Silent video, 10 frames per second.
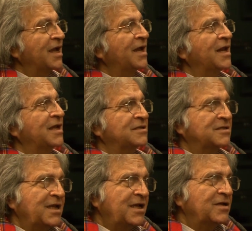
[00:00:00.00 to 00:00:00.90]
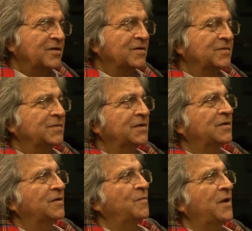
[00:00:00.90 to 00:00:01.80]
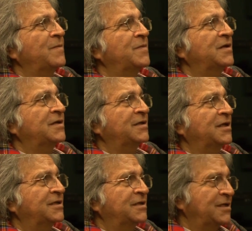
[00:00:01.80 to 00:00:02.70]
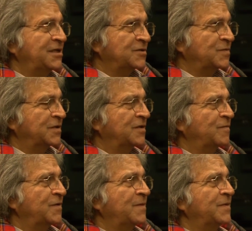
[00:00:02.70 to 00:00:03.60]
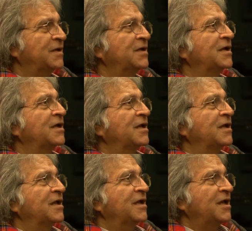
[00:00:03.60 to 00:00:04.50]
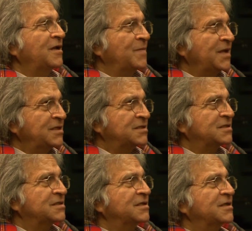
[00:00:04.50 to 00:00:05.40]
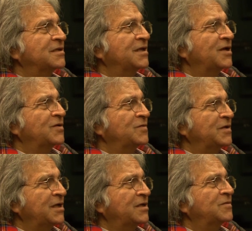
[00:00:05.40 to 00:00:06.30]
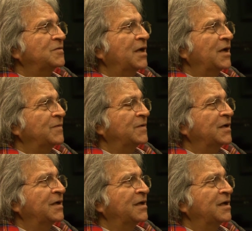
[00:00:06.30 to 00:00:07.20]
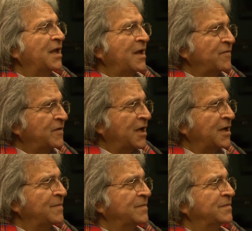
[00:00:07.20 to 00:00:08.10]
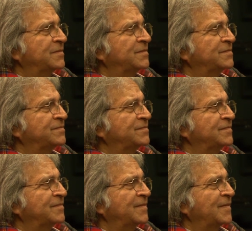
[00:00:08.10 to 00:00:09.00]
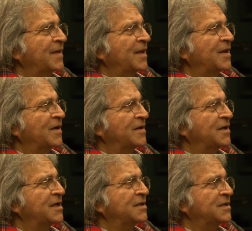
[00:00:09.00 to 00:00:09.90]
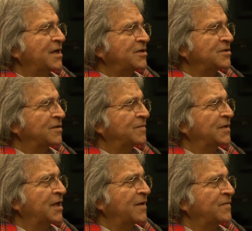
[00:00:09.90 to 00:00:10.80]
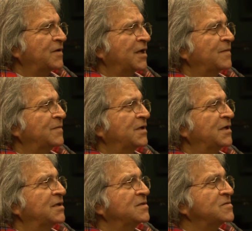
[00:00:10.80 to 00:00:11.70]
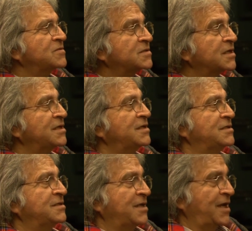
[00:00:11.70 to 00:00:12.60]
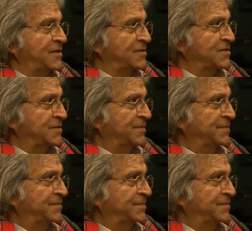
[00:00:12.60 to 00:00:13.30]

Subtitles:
And I think your work on Weber and other colleagues' work on Weber, it means that you need to have a lifetime. Mm. A dedication of a lifetime to study the texts.